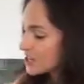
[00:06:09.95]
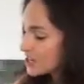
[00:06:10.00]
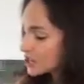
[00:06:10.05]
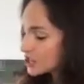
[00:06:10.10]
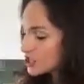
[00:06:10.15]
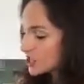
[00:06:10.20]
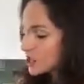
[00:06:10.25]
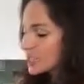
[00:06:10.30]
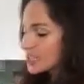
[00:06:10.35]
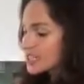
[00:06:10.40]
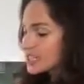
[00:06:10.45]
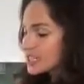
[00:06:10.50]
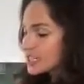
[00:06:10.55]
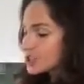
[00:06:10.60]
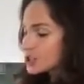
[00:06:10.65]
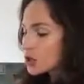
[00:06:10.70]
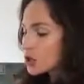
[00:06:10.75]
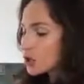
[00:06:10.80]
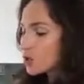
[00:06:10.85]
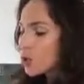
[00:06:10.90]
So this
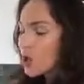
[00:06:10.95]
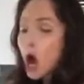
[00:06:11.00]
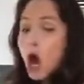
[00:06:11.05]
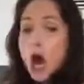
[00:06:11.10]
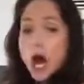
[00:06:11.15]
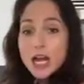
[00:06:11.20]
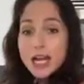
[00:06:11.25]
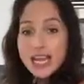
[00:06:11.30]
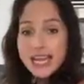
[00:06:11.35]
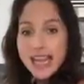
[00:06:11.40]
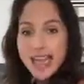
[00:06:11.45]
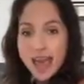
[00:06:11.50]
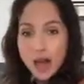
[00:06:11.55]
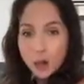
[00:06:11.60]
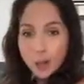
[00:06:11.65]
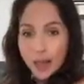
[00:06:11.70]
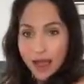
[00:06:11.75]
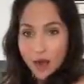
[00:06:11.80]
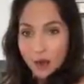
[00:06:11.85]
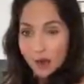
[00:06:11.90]
is raw
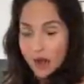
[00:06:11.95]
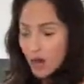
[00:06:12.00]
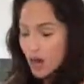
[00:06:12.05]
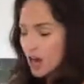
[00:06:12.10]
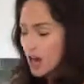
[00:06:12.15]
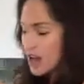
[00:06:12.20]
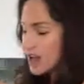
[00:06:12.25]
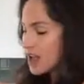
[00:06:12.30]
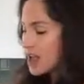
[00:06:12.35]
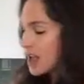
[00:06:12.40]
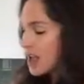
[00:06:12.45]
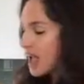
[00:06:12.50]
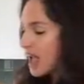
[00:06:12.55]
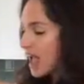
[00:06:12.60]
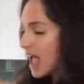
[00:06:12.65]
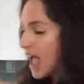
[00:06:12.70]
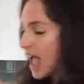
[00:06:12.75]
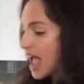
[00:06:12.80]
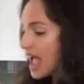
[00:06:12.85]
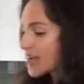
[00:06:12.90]
cacao powder,
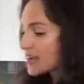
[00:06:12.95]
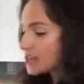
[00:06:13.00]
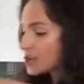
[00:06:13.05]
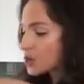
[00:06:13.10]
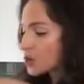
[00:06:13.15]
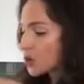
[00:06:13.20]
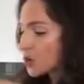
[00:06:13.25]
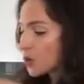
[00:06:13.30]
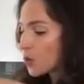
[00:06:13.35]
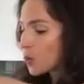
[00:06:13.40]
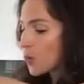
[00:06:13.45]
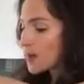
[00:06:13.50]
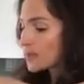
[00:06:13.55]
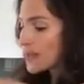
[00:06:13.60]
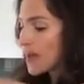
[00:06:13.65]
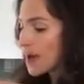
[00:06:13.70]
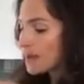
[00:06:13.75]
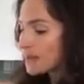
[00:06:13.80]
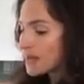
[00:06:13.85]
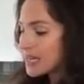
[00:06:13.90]
and what
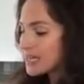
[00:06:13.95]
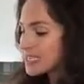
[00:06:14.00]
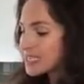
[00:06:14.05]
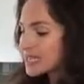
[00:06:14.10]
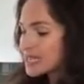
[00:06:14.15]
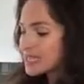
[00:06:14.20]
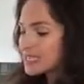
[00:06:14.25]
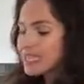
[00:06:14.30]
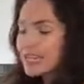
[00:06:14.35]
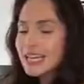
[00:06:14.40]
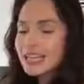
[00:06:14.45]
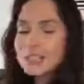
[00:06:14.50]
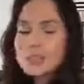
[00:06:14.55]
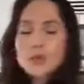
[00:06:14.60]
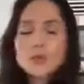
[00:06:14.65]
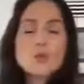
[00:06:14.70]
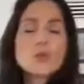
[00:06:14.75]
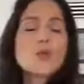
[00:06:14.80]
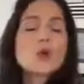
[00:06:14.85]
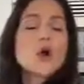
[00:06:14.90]
that means is it's
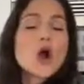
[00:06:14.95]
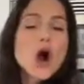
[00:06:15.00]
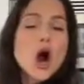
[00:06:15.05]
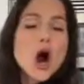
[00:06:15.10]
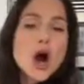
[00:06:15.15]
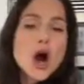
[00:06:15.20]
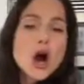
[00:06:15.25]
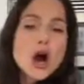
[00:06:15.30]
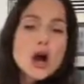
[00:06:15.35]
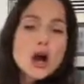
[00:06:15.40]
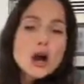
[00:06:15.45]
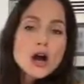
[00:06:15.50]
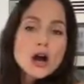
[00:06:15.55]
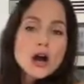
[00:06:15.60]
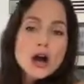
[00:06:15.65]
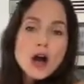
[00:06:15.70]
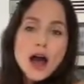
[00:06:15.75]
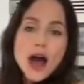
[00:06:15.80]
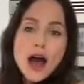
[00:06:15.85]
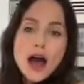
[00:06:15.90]
raw
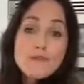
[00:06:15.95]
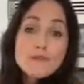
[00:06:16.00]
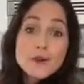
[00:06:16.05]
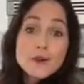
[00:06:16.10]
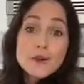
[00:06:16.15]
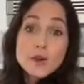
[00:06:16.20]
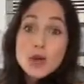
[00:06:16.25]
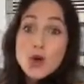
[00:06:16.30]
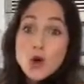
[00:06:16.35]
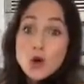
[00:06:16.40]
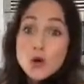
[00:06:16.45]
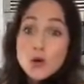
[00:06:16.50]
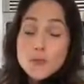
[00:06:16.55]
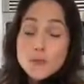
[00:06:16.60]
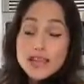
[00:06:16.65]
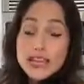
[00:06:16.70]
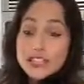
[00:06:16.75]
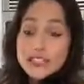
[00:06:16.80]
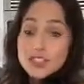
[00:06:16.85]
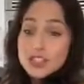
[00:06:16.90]
from the cocoa
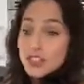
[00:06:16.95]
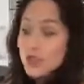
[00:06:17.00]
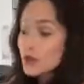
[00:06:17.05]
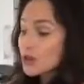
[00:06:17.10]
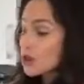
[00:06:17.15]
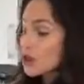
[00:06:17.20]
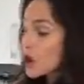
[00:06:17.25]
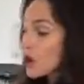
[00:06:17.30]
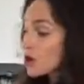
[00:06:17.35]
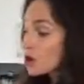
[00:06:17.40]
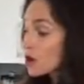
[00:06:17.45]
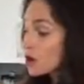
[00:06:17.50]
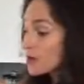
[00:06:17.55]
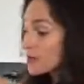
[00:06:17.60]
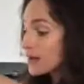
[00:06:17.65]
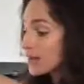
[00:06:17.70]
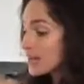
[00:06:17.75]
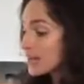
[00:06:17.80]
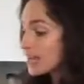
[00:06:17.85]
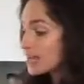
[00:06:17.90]
bean. So the cocoa
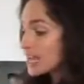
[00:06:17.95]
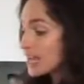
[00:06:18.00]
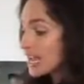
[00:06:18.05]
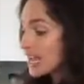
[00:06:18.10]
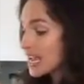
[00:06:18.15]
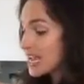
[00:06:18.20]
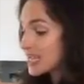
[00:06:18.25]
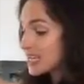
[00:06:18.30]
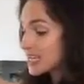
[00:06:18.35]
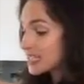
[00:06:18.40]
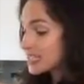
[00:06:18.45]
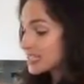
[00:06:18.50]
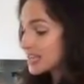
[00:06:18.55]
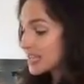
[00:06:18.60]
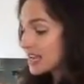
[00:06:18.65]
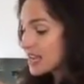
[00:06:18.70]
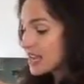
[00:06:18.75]
bean is